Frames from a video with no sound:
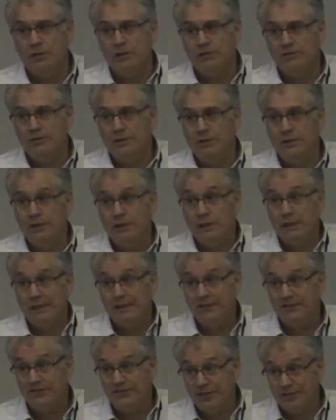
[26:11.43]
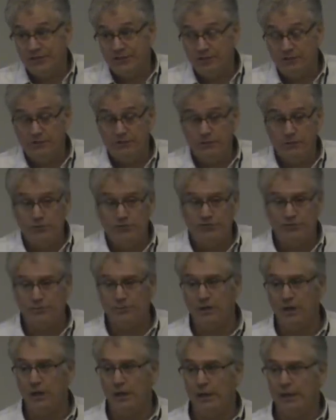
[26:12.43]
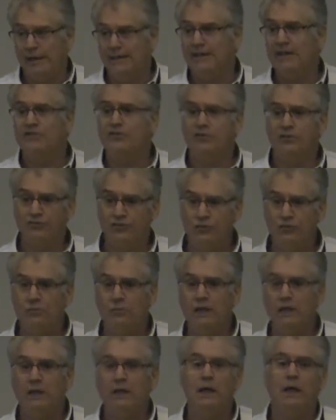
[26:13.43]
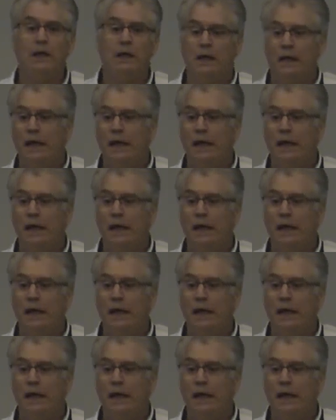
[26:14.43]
given the existing food supply, and that's assuming